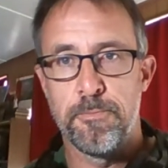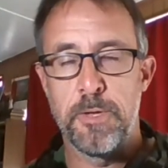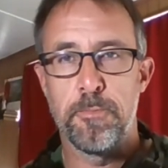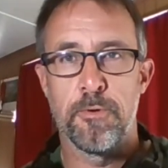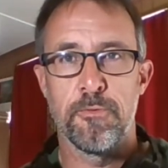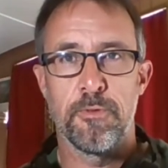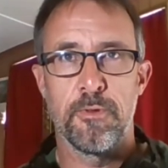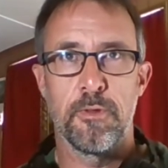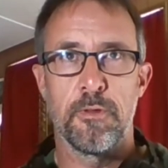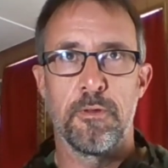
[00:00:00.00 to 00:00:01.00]
people
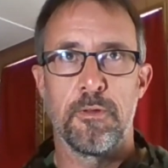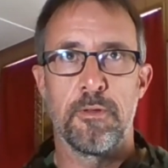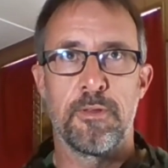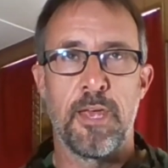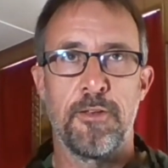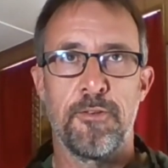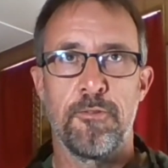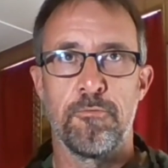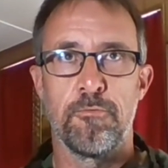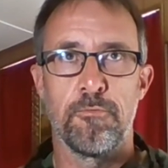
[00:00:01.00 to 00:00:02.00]
tend
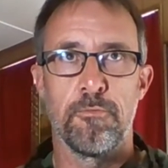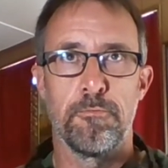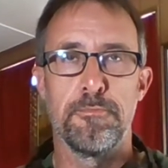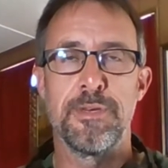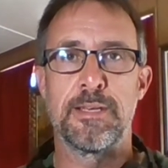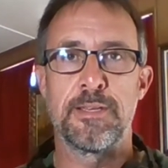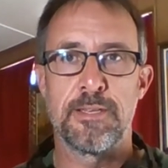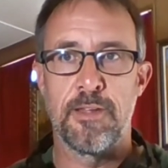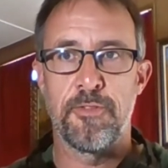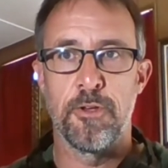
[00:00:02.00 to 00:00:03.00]
to
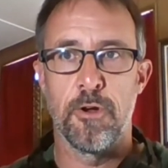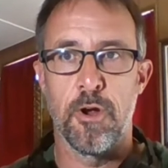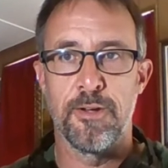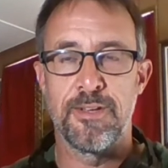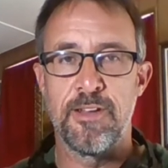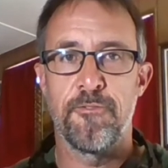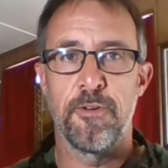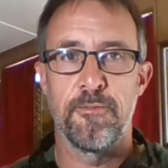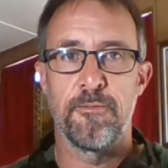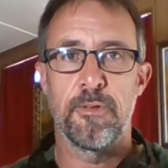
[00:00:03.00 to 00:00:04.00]
miss that there are
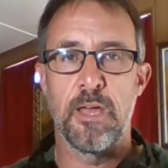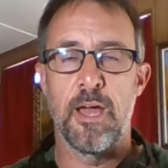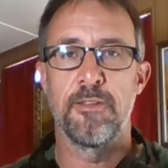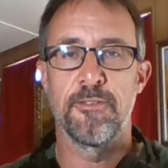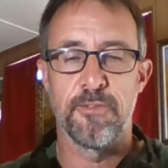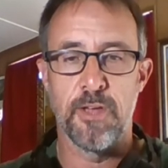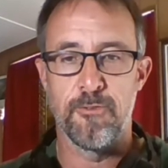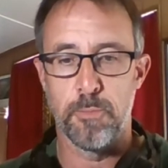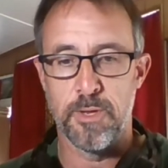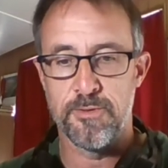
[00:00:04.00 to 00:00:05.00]
different kinds of
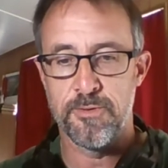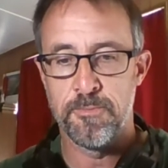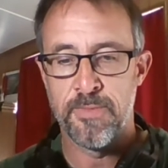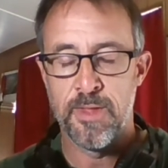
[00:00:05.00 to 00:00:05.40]
governments.